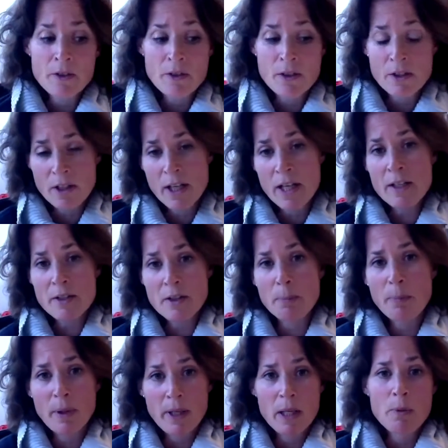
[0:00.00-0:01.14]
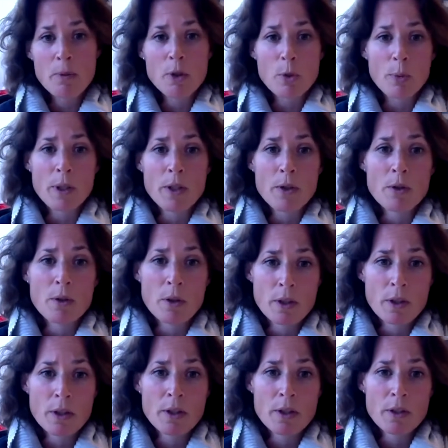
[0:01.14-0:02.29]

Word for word: this interplay between your